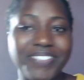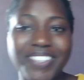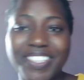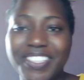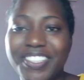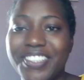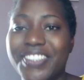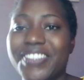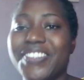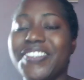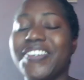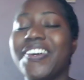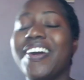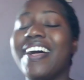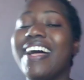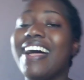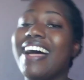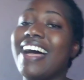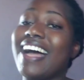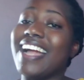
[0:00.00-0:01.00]
video
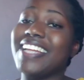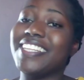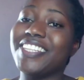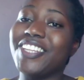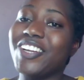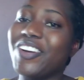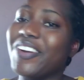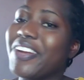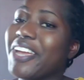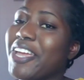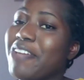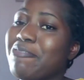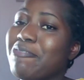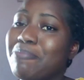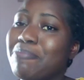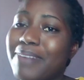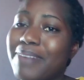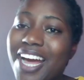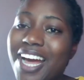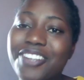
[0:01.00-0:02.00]
I talk
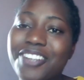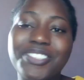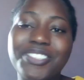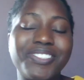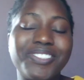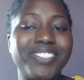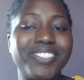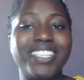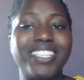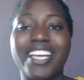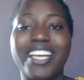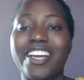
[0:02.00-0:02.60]
about the